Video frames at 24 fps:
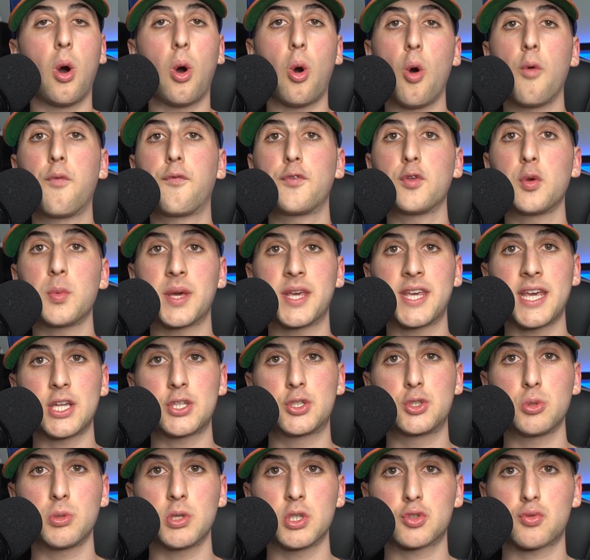Hopefully we can get
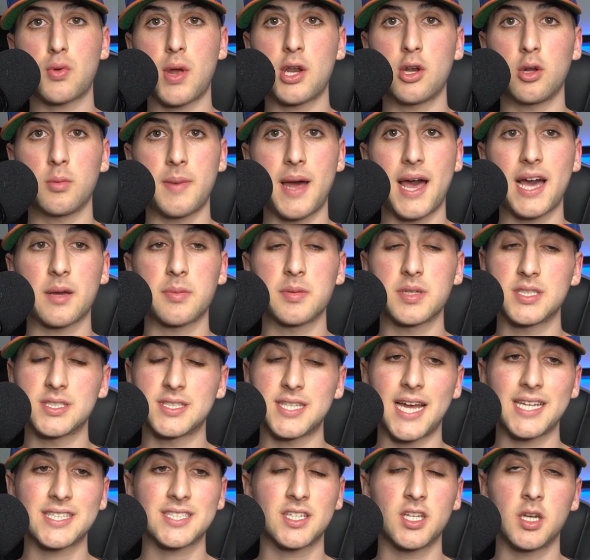Julius Randle back because
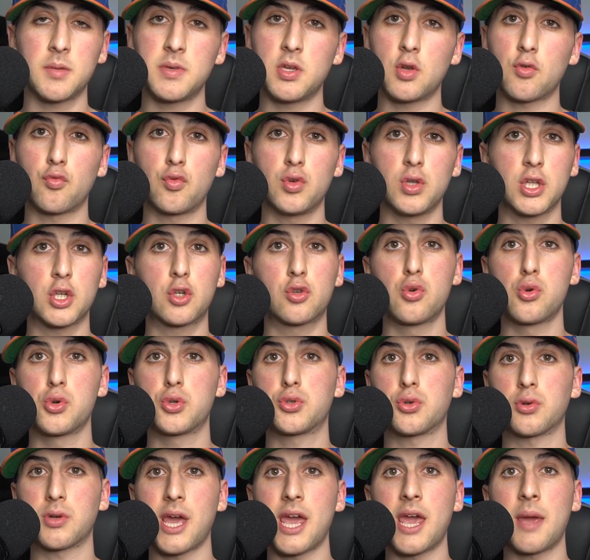that's going to be a really
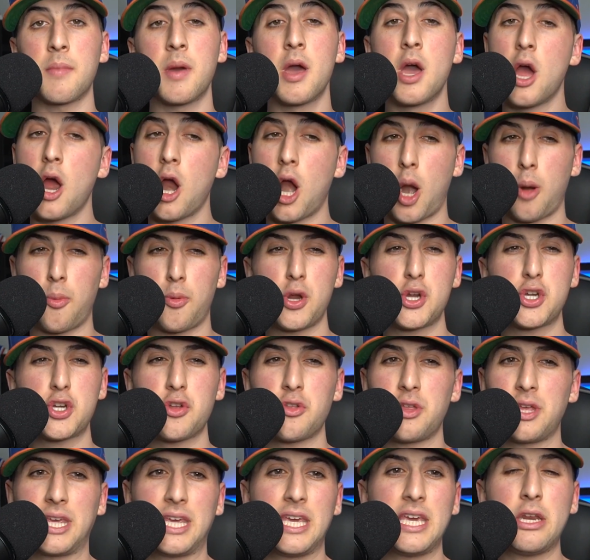crucial game. I'm pretty sure
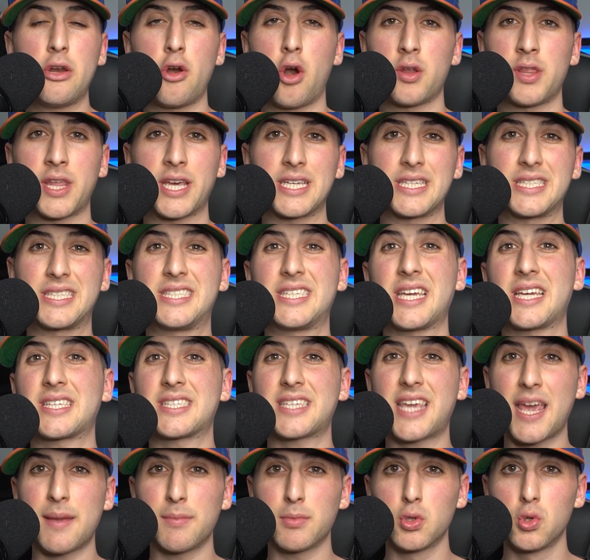the Heat are on like a
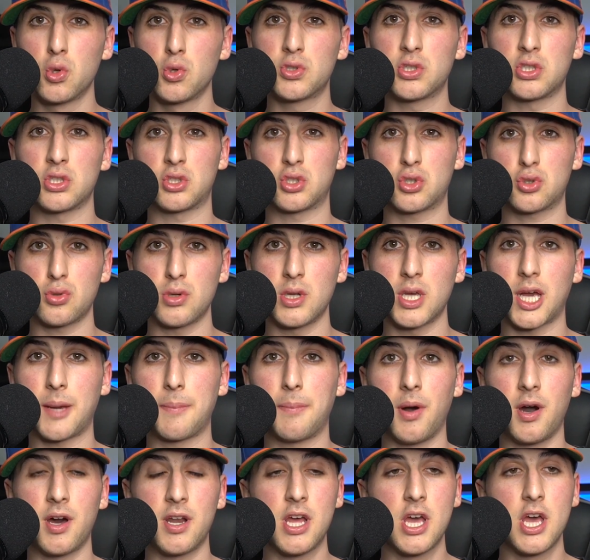six-game losing streak,
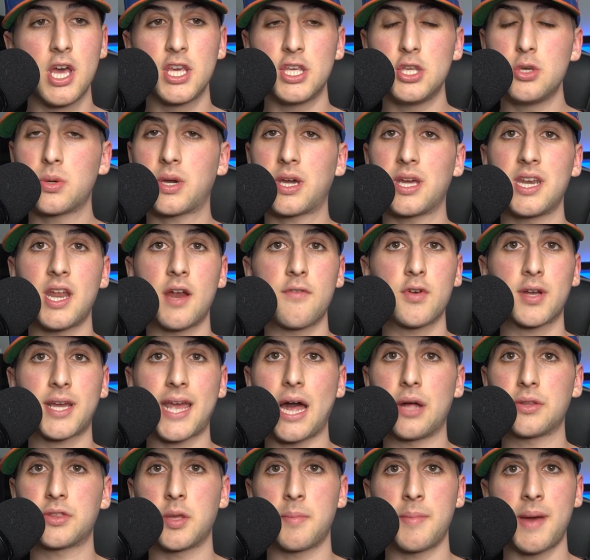but you can never
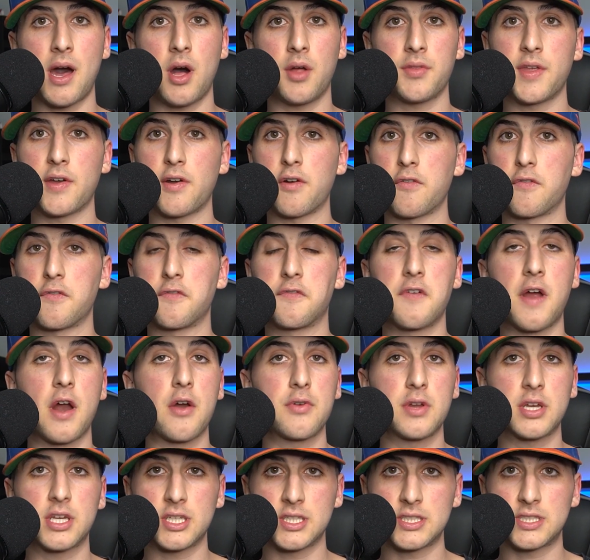count them out. They're a
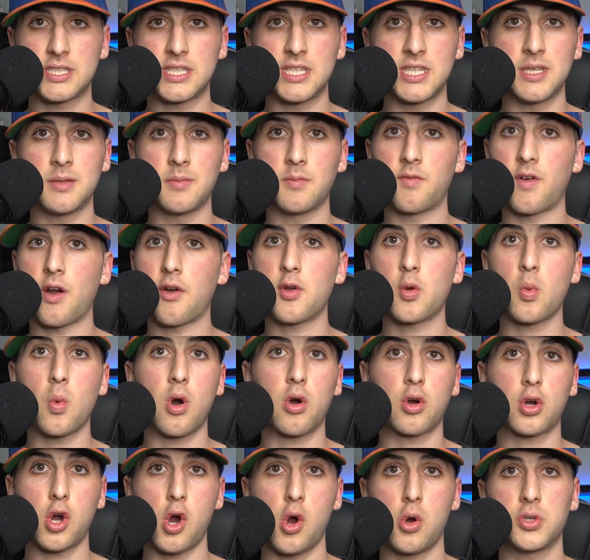very good team, very
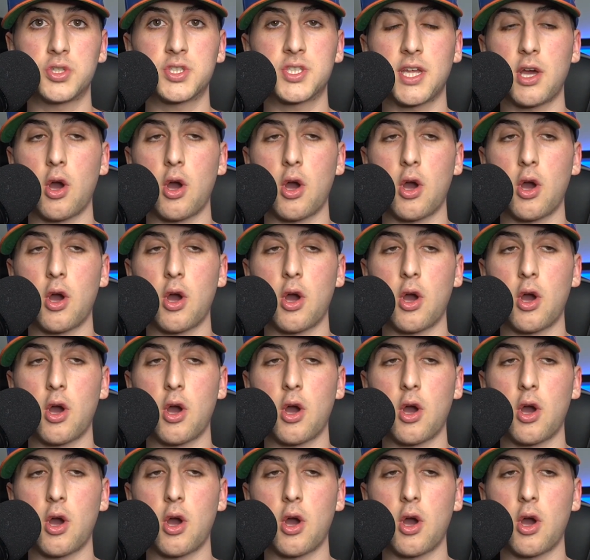well coached.